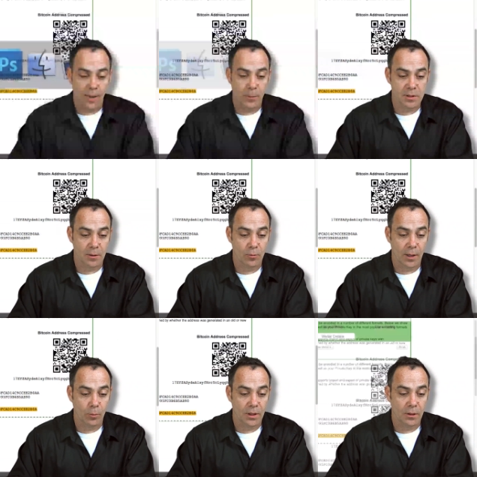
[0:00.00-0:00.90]
opposite,
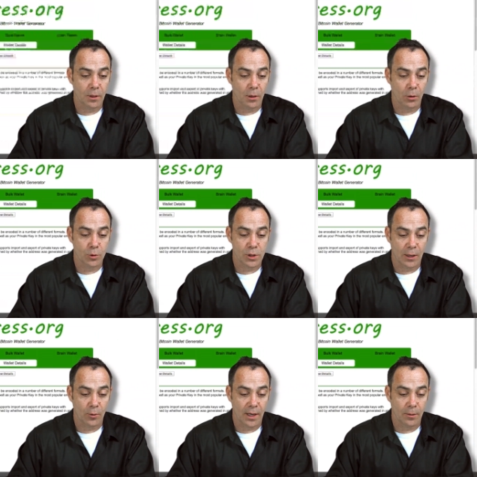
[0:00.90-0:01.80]
right? We can go
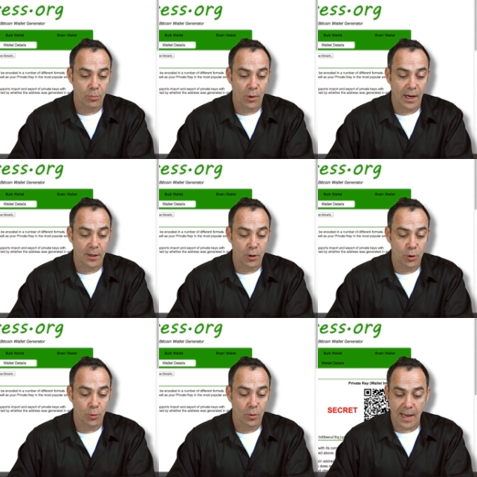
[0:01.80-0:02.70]
generate a brand
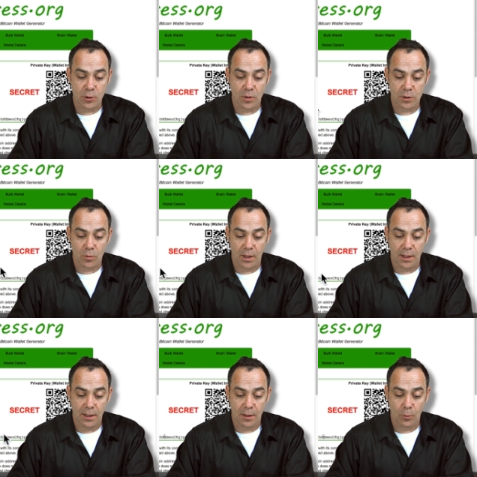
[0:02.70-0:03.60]
new address right
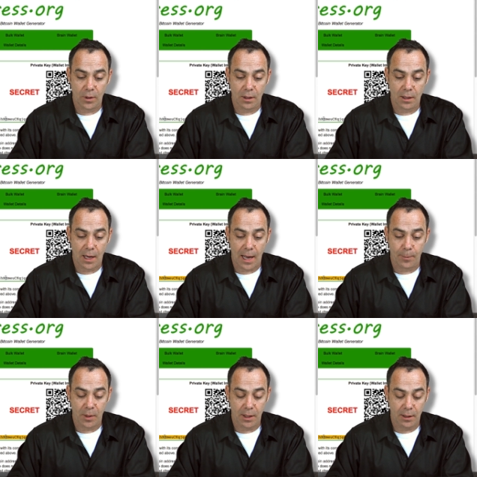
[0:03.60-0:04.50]
here. We can
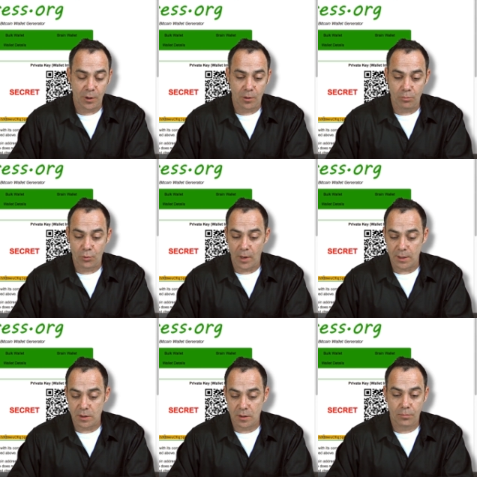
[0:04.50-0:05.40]
copy the
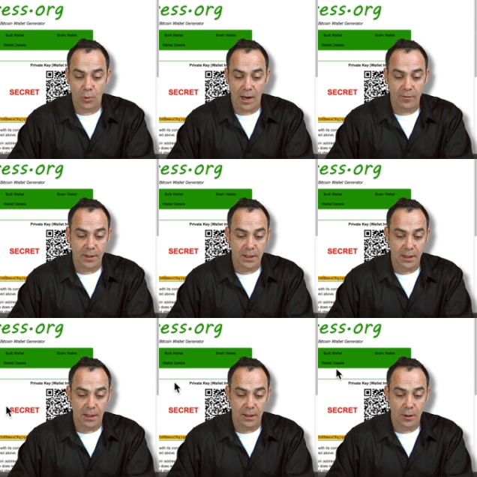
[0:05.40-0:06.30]
compressed private
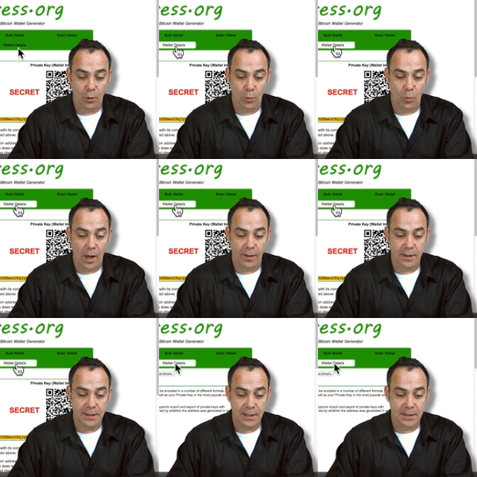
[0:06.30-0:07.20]
key, go to
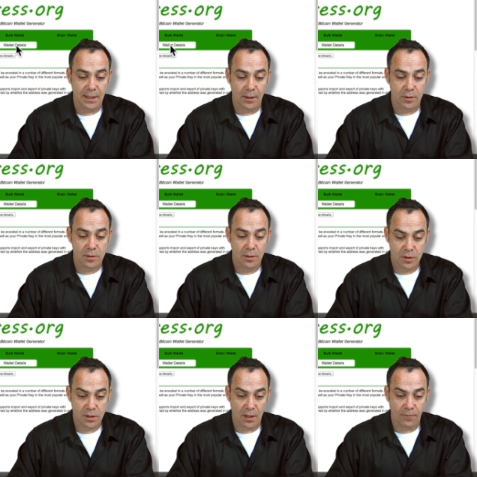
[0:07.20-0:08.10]
wallet details,
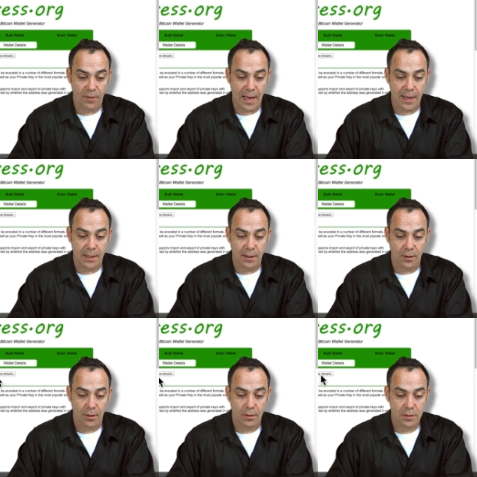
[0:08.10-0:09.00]
stuff that
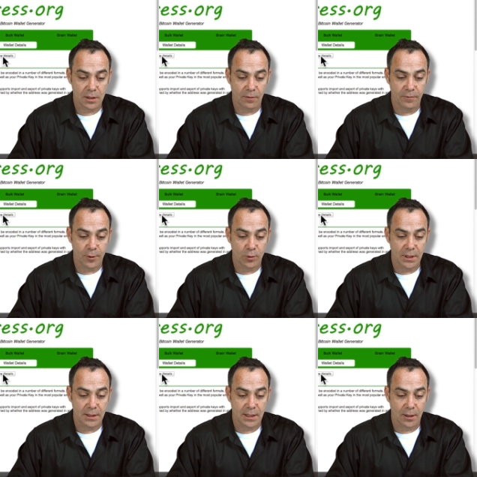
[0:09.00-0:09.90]
here, say view
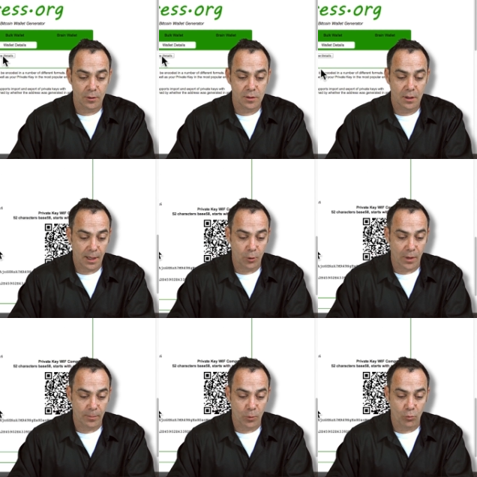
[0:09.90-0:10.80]
details, and
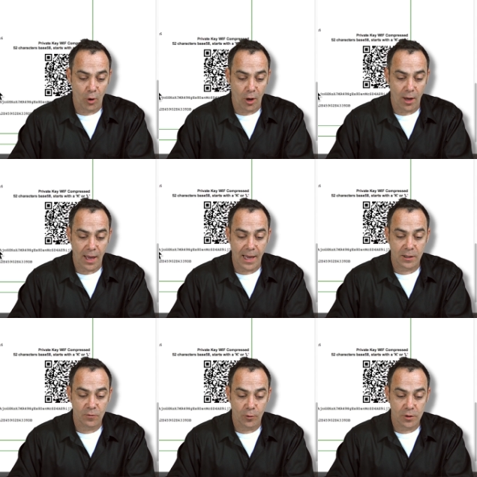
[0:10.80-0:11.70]
grab the raw
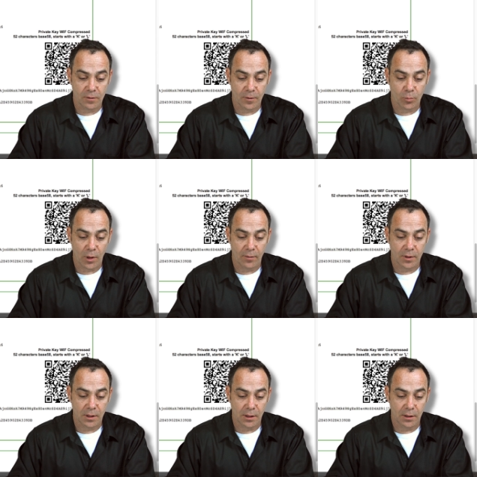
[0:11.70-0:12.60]
hex version of the
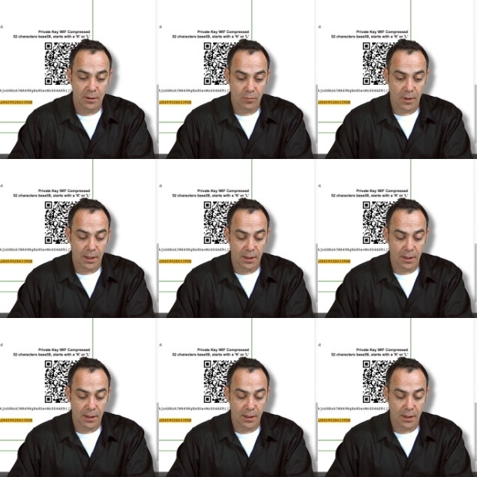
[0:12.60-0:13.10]
private key right